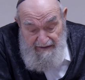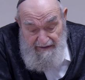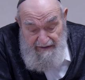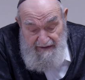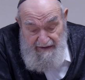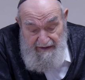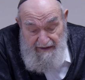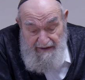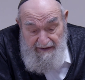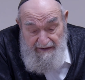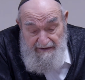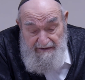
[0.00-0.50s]

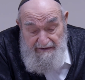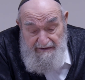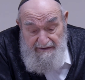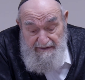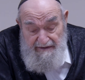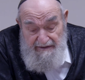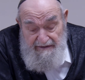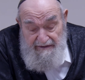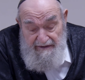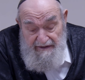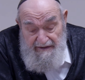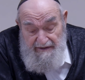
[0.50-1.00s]
The
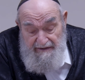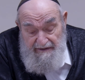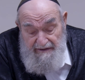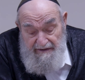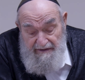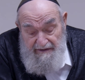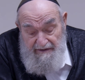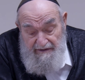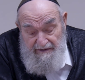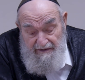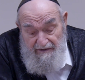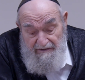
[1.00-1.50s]

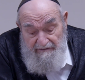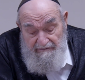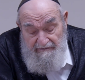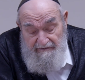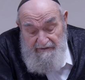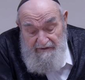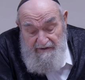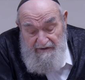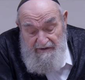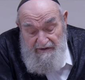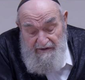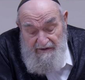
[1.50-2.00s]
Indian of
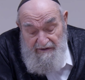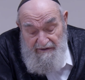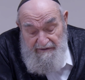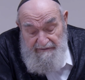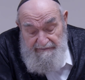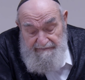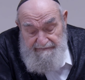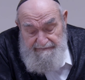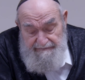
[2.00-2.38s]
uh,